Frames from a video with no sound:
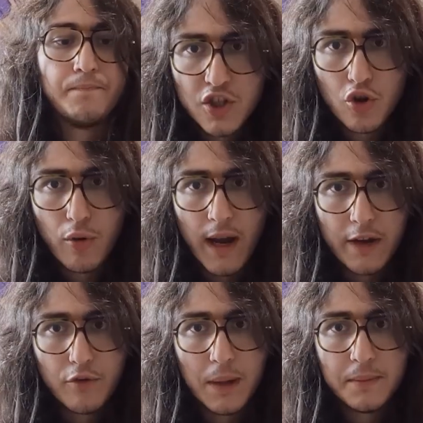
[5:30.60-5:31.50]
So I
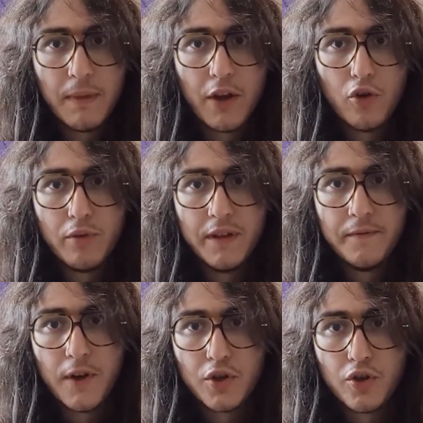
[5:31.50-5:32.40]
grabbed my already
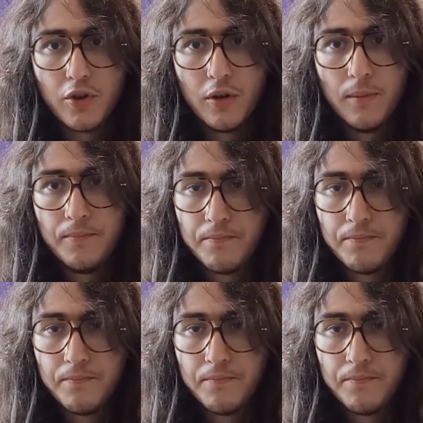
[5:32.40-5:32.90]
functional